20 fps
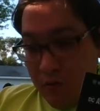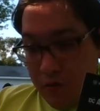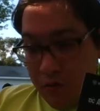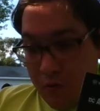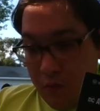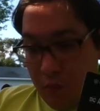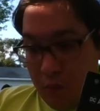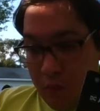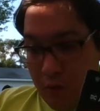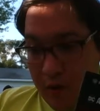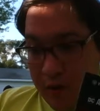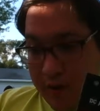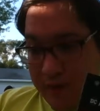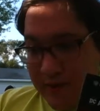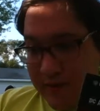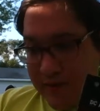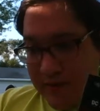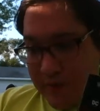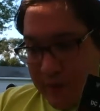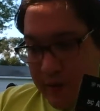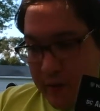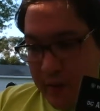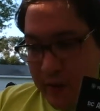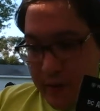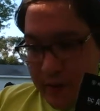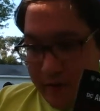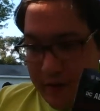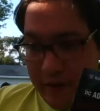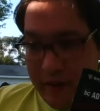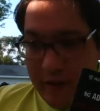to put into
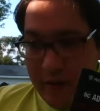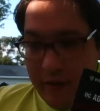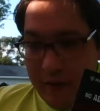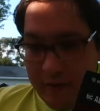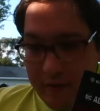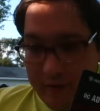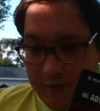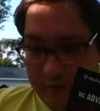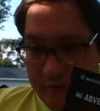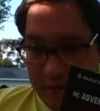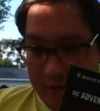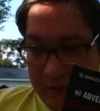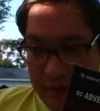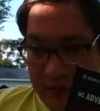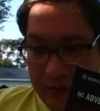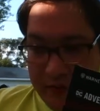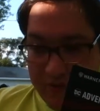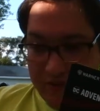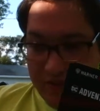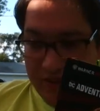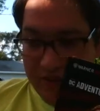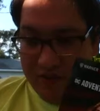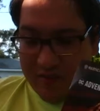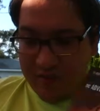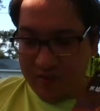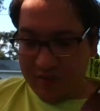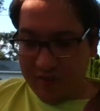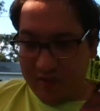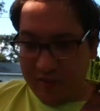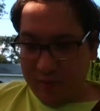the
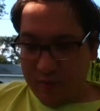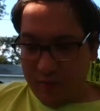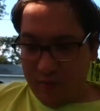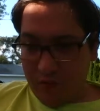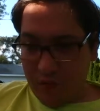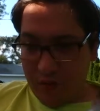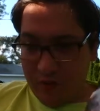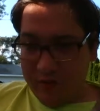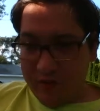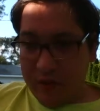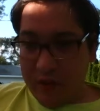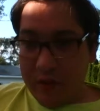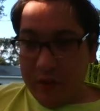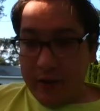Injustice universe.